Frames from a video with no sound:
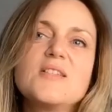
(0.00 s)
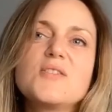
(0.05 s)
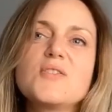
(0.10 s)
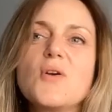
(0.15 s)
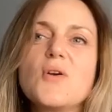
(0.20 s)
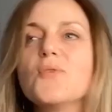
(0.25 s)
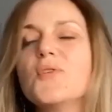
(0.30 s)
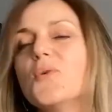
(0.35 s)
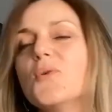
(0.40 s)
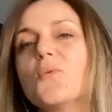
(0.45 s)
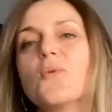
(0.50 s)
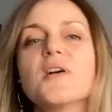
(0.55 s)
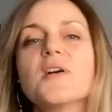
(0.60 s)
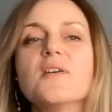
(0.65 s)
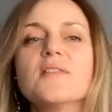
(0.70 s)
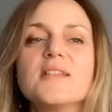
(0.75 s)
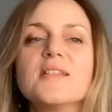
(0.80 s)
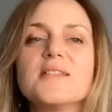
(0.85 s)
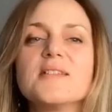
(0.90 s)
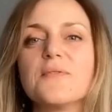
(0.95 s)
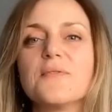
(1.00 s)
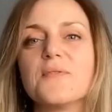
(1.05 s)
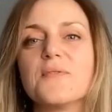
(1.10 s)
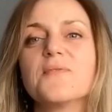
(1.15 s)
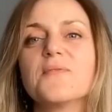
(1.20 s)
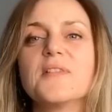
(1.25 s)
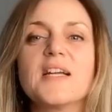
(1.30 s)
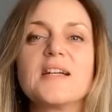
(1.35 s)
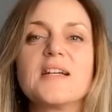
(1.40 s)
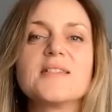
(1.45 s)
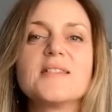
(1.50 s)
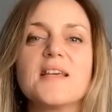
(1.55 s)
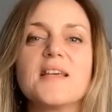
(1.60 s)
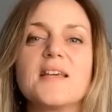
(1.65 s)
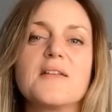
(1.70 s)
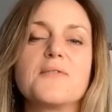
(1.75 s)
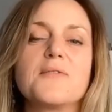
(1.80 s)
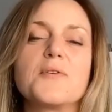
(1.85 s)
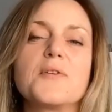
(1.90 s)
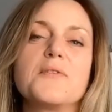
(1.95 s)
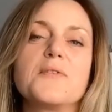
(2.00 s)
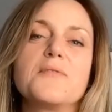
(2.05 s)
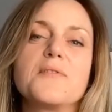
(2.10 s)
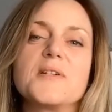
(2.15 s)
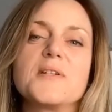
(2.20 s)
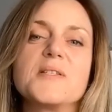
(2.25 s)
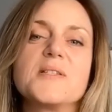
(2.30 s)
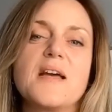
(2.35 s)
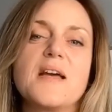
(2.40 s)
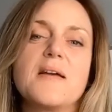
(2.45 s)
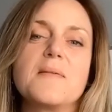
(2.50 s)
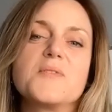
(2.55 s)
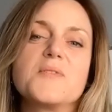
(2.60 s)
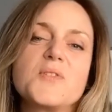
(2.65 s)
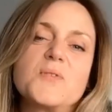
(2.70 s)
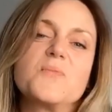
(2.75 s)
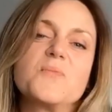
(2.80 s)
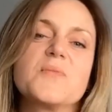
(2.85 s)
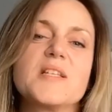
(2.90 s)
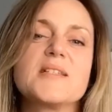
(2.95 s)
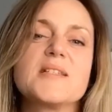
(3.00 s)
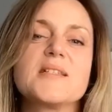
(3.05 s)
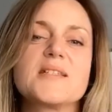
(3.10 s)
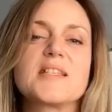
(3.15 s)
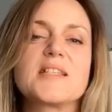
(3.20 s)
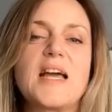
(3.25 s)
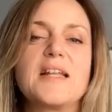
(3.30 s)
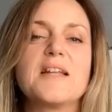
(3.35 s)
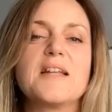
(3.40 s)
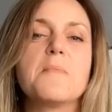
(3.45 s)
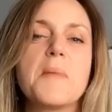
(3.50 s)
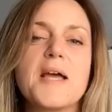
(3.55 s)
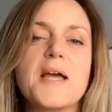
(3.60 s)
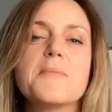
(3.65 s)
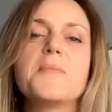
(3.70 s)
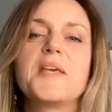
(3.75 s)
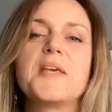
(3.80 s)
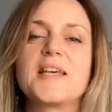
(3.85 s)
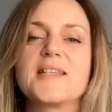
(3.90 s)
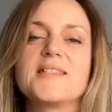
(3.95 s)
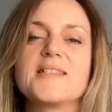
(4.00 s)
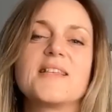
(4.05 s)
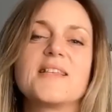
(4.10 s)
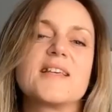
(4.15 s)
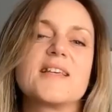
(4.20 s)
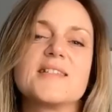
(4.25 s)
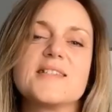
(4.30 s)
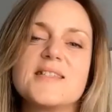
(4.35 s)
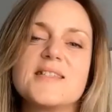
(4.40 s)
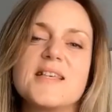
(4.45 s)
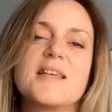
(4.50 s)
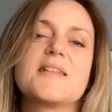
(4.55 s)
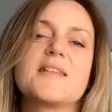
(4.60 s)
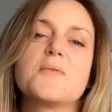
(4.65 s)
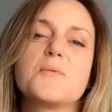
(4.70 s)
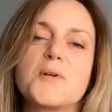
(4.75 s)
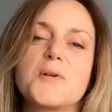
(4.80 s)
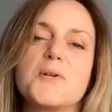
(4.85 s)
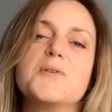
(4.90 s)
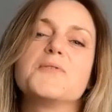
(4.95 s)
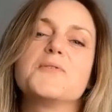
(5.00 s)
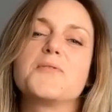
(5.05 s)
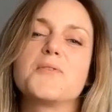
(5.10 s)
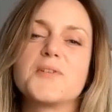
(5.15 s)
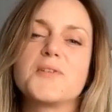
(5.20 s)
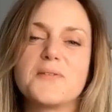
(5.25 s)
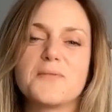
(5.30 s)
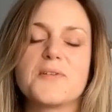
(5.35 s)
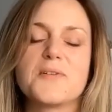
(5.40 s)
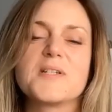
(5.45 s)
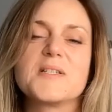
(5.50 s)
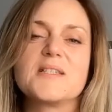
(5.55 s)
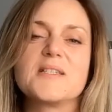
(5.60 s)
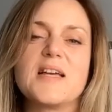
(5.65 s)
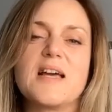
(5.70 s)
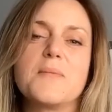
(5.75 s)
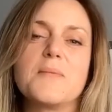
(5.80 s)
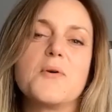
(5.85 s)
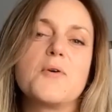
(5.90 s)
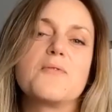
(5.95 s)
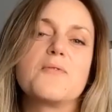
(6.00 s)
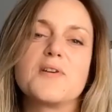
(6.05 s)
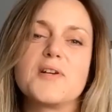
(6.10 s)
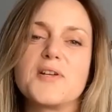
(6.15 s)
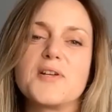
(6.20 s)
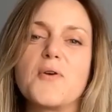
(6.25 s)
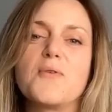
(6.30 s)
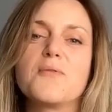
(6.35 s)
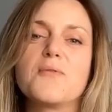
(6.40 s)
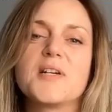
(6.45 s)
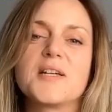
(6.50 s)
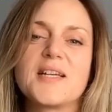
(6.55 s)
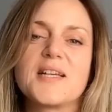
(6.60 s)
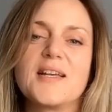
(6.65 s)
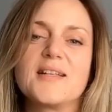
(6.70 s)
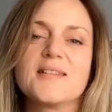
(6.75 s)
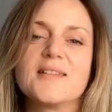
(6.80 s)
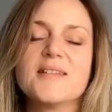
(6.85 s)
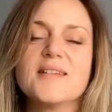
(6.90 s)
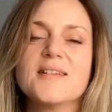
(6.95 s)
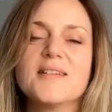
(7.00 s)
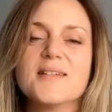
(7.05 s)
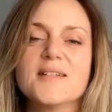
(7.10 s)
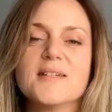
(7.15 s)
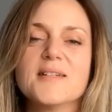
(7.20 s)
saw the world as if they're seeing it for the first time. So this is kind of my biggest thing, is seeing the world for the first time over and over again.